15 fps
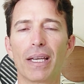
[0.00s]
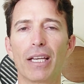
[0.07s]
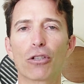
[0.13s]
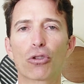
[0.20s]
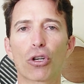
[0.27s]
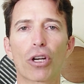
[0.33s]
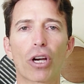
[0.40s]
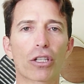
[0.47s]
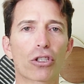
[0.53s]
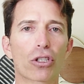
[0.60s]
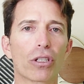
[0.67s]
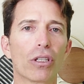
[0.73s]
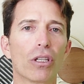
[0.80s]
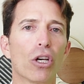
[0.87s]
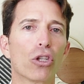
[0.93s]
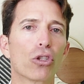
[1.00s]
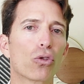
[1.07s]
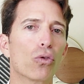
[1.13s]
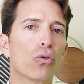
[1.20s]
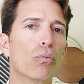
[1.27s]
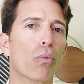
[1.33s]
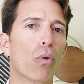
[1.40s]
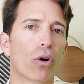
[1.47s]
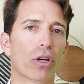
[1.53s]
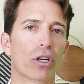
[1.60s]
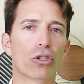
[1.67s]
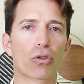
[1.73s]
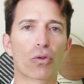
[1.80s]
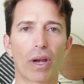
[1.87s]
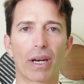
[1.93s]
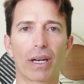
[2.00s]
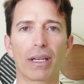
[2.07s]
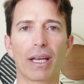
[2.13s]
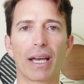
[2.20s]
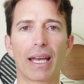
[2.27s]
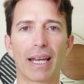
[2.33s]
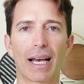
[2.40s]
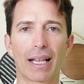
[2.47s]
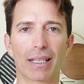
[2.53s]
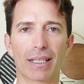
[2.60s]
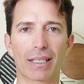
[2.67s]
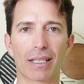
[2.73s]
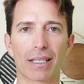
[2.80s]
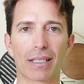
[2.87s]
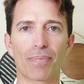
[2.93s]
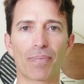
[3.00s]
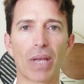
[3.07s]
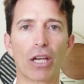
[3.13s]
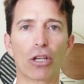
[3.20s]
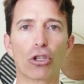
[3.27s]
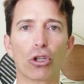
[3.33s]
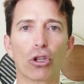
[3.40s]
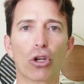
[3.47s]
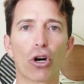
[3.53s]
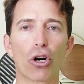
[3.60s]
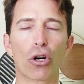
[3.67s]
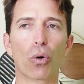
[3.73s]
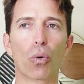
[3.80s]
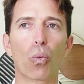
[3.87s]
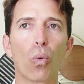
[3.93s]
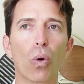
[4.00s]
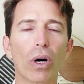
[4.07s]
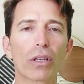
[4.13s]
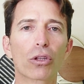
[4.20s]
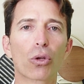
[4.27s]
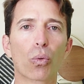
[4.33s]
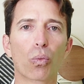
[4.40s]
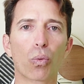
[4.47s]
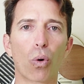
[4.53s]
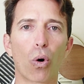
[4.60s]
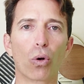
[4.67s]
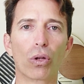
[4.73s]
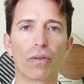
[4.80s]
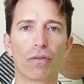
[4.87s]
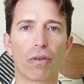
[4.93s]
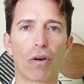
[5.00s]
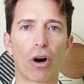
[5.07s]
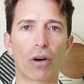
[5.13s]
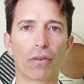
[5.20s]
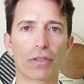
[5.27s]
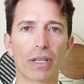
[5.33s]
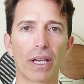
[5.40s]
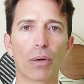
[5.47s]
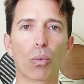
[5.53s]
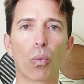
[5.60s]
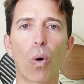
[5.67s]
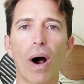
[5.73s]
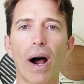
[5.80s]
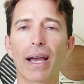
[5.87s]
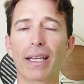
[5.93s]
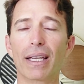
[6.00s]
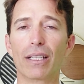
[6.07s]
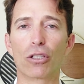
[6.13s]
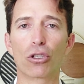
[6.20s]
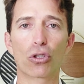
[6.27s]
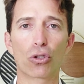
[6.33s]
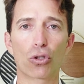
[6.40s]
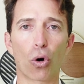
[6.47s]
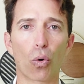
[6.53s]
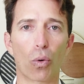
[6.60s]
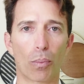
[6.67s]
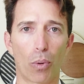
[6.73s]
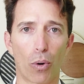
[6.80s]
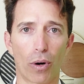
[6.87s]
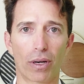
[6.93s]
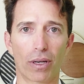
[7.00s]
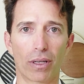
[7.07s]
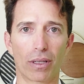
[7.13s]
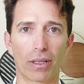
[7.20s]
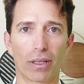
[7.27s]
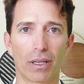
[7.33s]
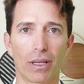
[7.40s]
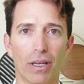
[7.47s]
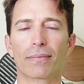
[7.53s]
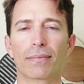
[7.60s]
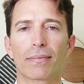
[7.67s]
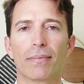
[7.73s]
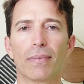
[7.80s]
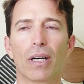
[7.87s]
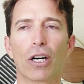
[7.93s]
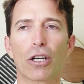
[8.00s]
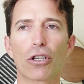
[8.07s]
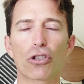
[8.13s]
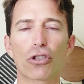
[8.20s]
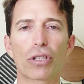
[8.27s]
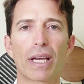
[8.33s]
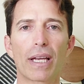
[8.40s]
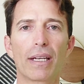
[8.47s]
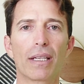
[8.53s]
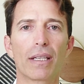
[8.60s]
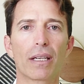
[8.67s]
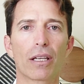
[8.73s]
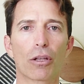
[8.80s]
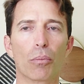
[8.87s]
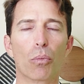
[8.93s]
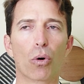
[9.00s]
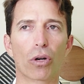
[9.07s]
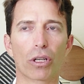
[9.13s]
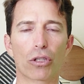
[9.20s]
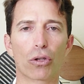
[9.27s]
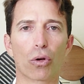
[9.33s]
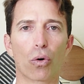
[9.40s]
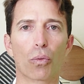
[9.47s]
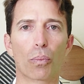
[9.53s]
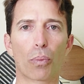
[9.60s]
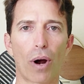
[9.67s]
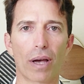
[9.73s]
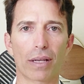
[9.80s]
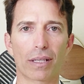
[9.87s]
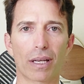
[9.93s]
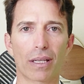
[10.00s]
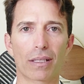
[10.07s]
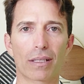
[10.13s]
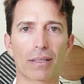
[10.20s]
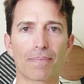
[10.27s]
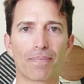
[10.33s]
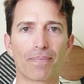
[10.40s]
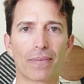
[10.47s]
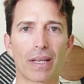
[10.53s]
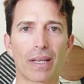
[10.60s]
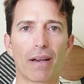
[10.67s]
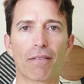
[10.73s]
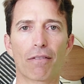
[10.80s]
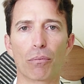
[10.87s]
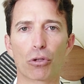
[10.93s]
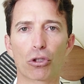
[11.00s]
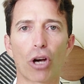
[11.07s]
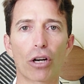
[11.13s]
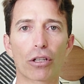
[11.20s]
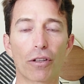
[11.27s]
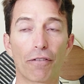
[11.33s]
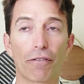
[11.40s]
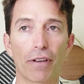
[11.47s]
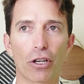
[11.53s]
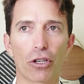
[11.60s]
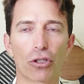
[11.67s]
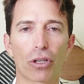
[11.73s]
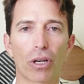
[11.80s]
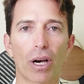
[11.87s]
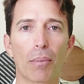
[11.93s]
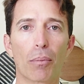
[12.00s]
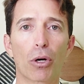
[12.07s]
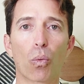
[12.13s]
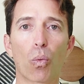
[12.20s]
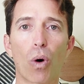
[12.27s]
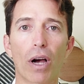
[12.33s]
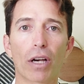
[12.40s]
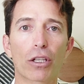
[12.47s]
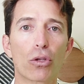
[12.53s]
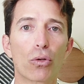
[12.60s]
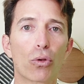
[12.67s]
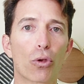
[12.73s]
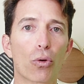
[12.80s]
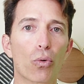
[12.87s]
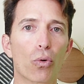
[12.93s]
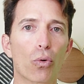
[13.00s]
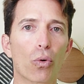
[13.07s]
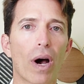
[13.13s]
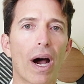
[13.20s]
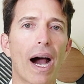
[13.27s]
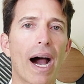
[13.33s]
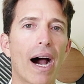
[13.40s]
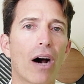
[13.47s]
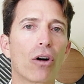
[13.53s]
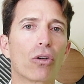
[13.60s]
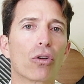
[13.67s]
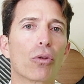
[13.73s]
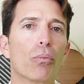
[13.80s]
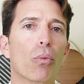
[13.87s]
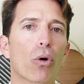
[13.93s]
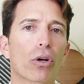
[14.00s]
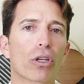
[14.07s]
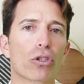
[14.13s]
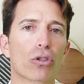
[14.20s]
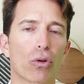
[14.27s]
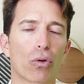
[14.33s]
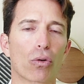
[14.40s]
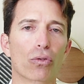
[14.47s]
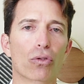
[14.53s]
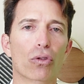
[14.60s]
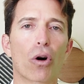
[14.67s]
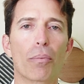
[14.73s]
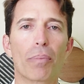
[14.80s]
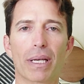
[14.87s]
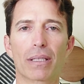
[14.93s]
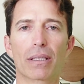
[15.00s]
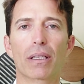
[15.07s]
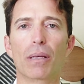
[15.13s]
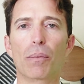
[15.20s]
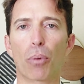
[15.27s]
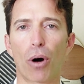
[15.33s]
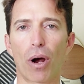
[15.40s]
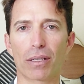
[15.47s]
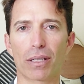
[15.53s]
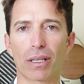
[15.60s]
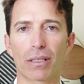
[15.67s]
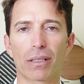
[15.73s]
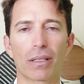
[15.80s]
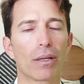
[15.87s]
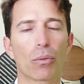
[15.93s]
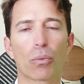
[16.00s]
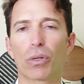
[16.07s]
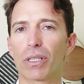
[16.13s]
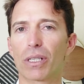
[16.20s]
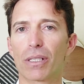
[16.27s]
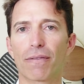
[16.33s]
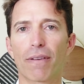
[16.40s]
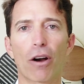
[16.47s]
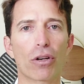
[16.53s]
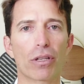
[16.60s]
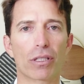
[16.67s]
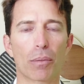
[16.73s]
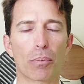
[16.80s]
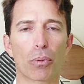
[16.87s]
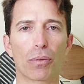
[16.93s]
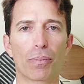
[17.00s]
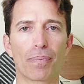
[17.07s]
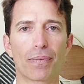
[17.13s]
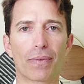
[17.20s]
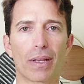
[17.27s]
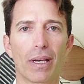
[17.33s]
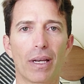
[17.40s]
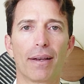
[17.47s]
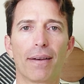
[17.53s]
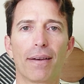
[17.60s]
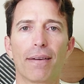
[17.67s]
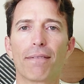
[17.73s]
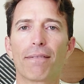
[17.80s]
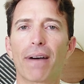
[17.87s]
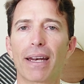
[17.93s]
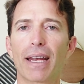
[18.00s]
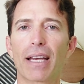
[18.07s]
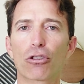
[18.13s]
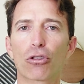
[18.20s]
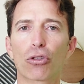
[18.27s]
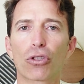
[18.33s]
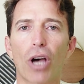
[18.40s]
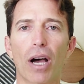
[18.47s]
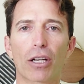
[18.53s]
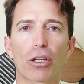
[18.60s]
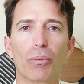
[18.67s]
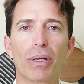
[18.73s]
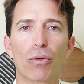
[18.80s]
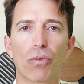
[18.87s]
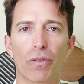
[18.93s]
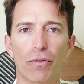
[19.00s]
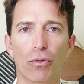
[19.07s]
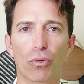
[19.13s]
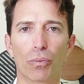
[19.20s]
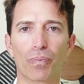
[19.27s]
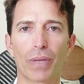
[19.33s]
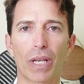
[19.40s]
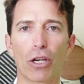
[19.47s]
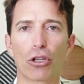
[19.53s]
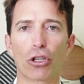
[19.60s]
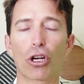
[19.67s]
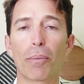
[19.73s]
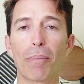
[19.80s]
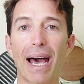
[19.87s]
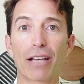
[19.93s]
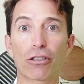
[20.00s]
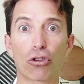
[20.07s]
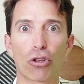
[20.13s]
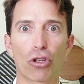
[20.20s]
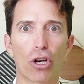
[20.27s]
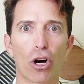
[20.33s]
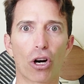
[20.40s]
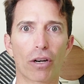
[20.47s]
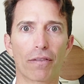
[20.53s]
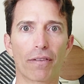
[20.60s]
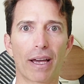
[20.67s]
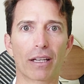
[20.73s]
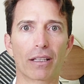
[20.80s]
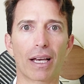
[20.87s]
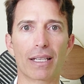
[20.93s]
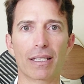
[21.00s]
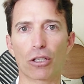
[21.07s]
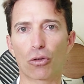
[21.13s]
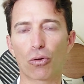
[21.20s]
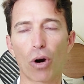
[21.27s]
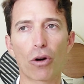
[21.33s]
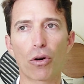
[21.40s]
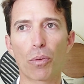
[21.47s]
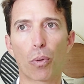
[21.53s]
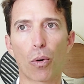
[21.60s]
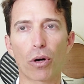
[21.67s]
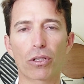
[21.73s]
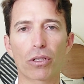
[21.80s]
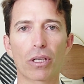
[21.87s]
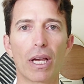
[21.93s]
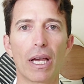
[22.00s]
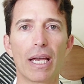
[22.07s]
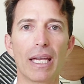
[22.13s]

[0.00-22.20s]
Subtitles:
Introduction to mortgage credit analysis. You'll learn what the role involves and why it's so important. Understanding the mortgage loan process. From start to finish, I'm going to walk you through how mortgage loans are basically processed, which is very simple. Financial document review. You're going to master the art of analyzing credit reports,